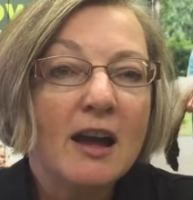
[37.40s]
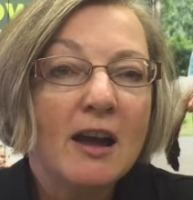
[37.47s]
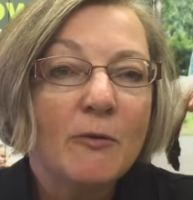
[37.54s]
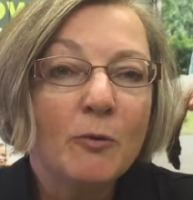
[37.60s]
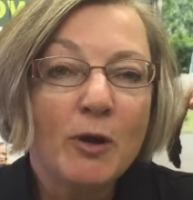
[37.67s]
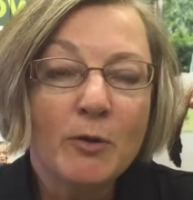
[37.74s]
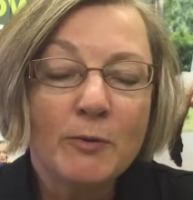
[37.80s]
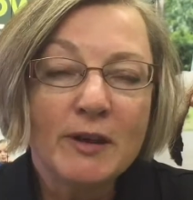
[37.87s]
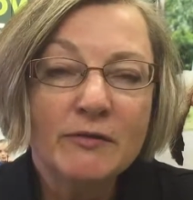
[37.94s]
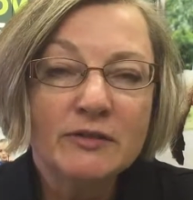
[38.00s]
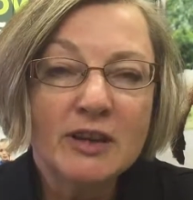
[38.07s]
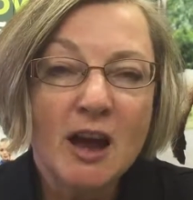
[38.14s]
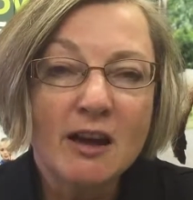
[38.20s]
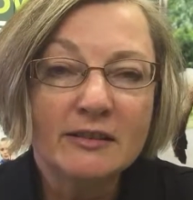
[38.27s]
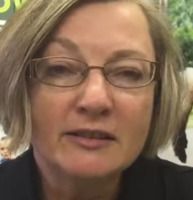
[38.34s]
where we've
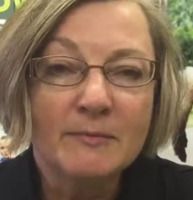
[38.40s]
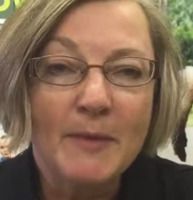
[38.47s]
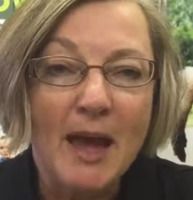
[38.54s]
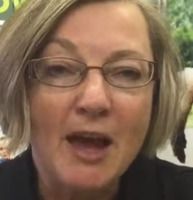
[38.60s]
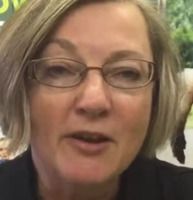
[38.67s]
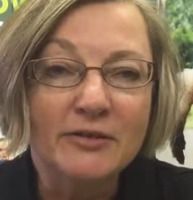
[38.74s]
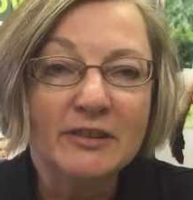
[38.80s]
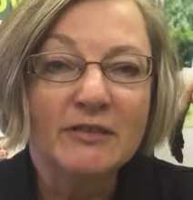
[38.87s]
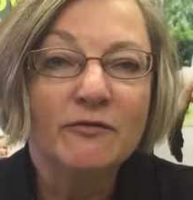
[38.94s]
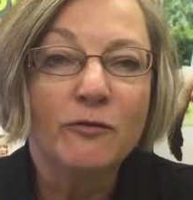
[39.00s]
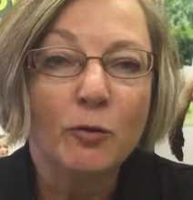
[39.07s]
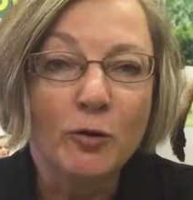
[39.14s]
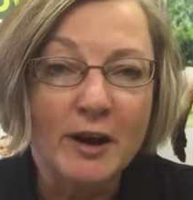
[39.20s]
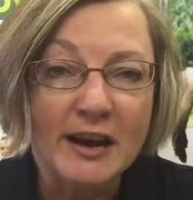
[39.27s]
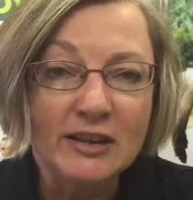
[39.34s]
talked about
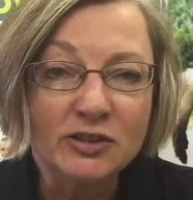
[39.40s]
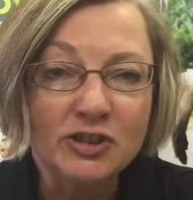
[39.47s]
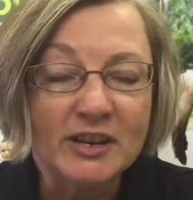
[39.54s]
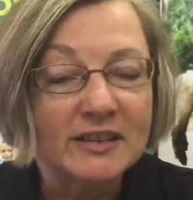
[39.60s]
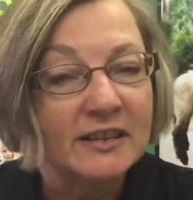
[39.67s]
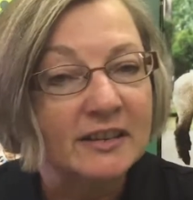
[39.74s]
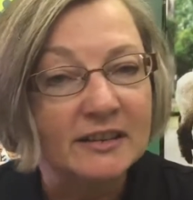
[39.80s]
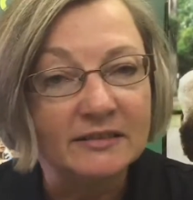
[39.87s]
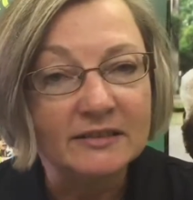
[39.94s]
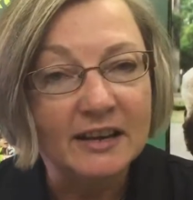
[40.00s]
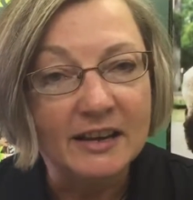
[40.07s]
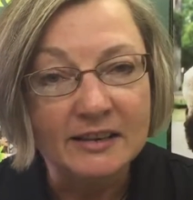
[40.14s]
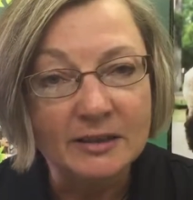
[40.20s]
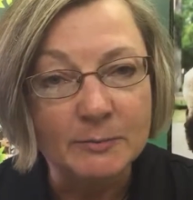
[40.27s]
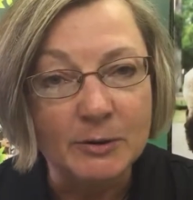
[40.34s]
4-H as an
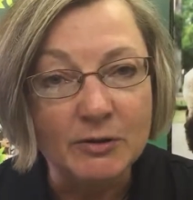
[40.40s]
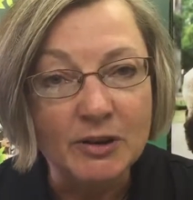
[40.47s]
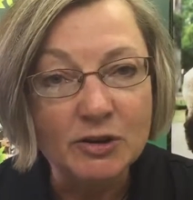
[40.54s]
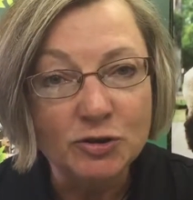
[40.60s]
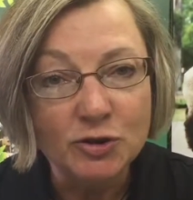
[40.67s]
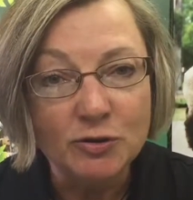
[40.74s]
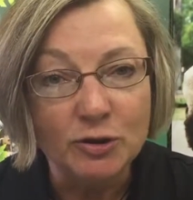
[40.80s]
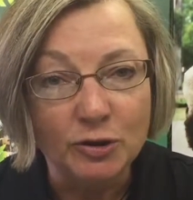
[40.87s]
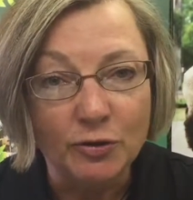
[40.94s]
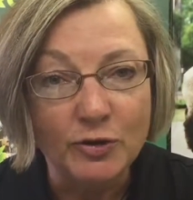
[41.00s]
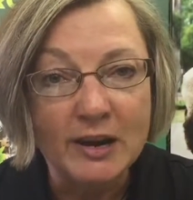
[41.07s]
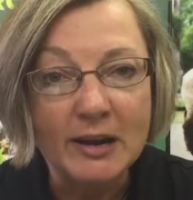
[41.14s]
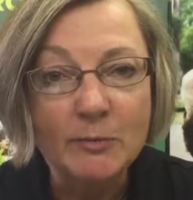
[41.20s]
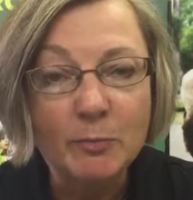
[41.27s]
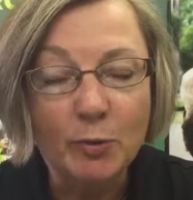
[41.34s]
experiential
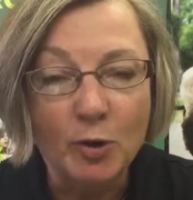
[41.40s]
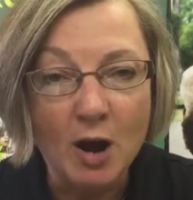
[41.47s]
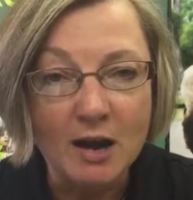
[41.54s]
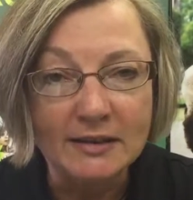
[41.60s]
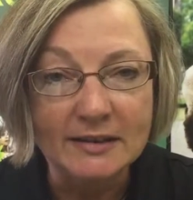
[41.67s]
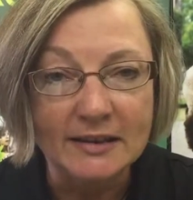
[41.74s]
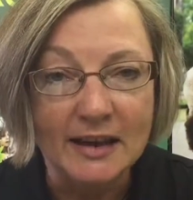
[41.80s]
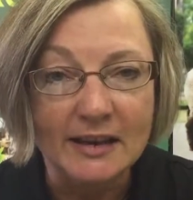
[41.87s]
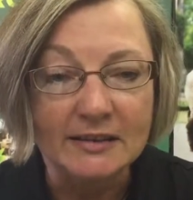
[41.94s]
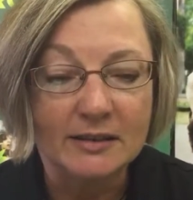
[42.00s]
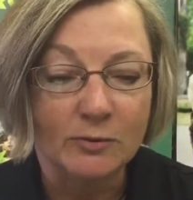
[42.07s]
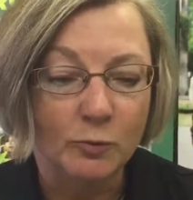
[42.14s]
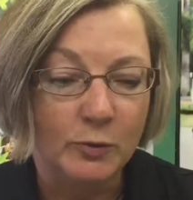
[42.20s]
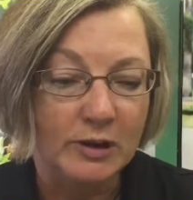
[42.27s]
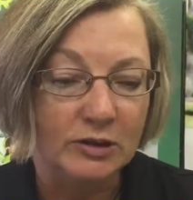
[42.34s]
learning
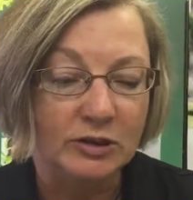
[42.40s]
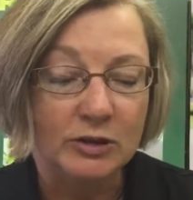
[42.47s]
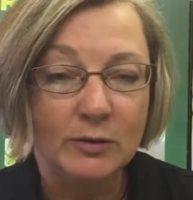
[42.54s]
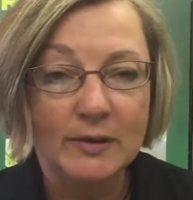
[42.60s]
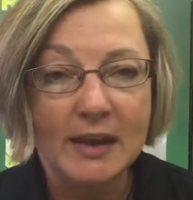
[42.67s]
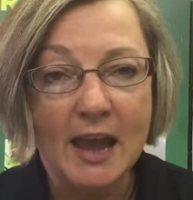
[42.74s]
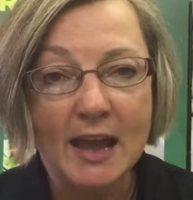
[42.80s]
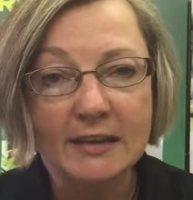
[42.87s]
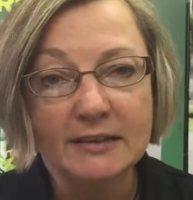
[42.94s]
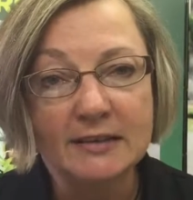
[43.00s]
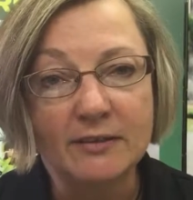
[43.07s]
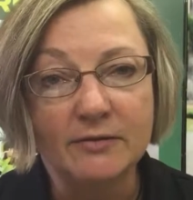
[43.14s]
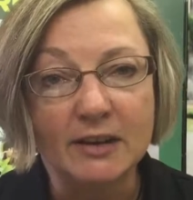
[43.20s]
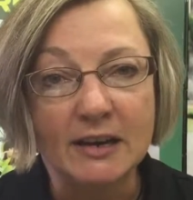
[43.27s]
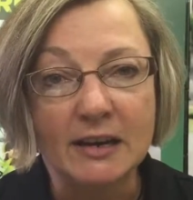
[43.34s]
process, we do the
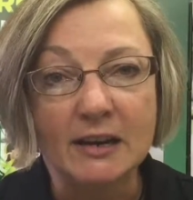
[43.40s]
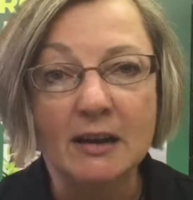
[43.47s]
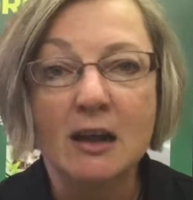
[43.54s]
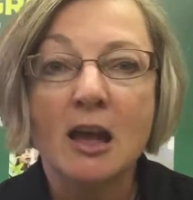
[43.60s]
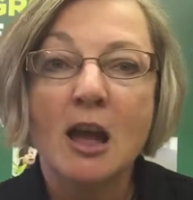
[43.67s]
activity,